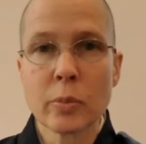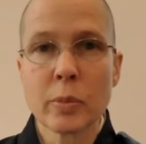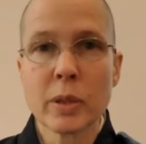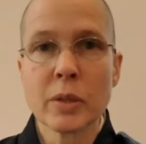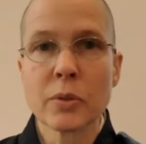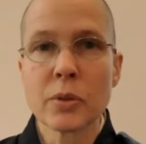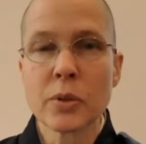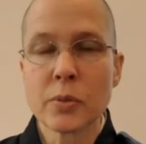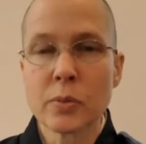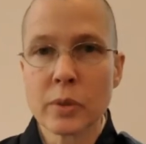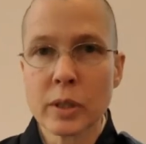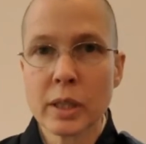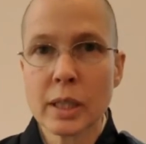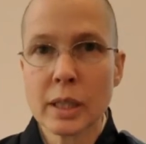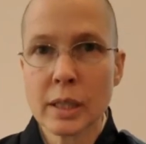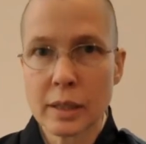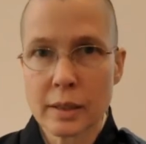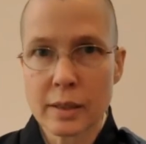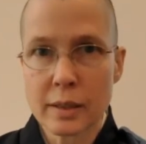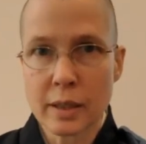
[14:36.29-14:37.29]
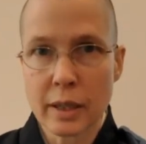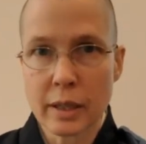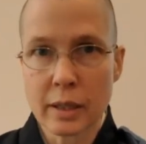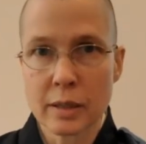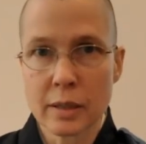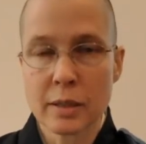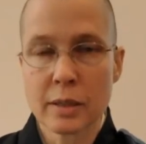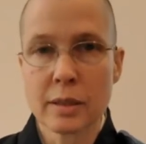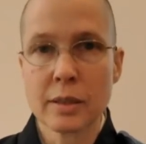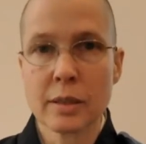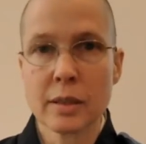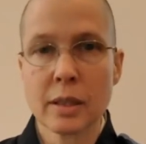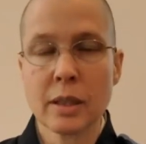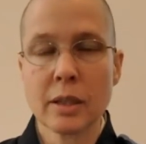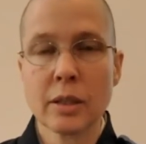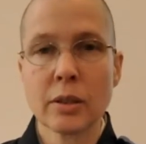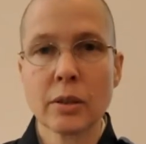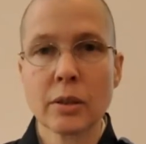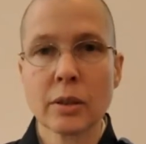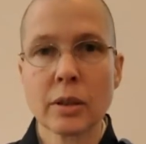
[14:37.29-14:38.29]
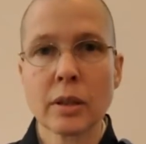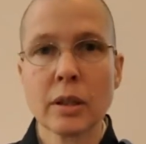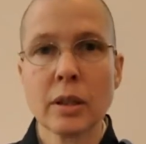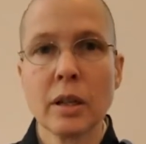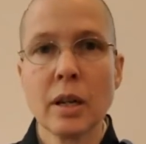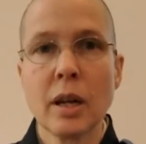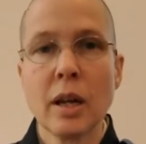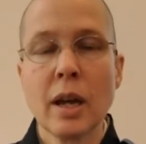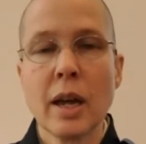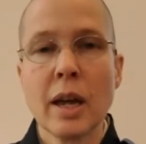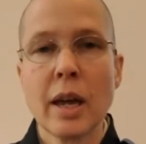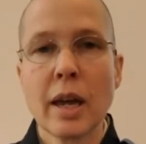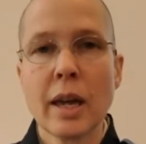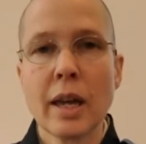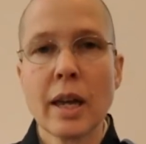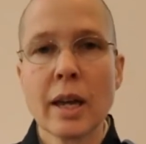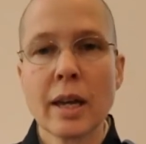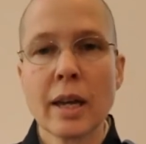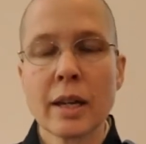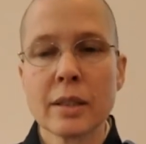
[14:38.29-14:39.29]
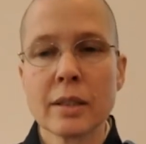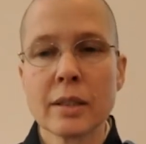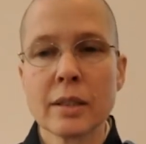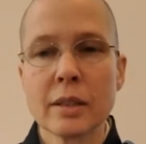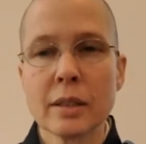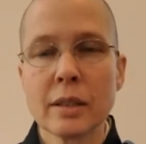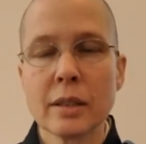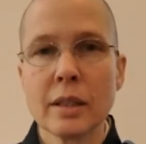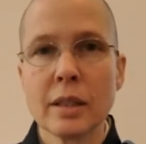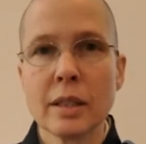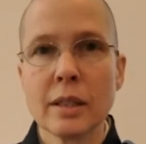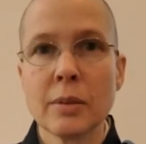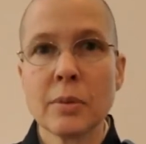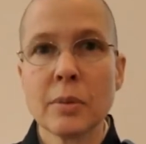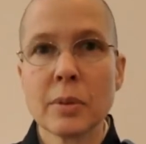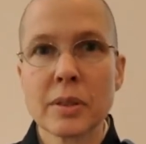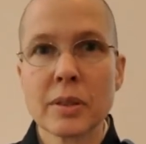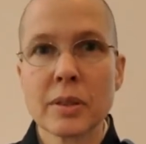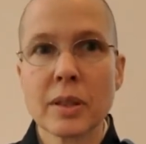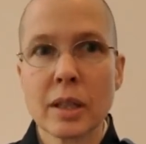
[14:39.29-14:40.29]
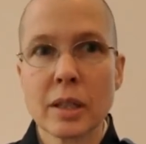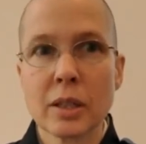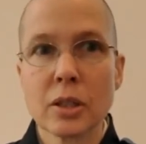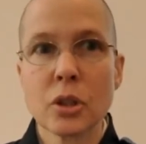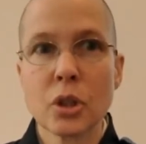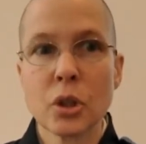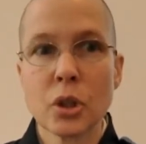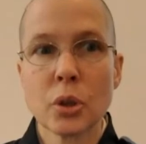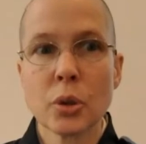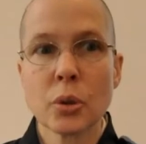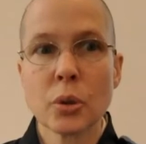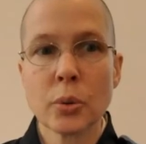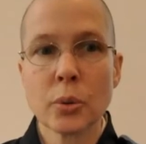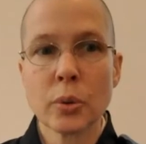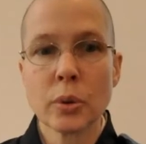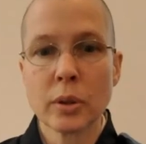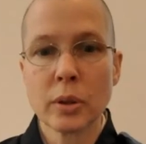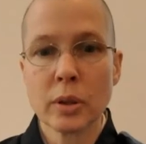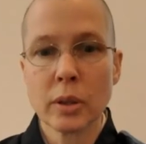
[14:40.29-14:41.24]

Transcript: He was really excited to see her, and he was like, "You know,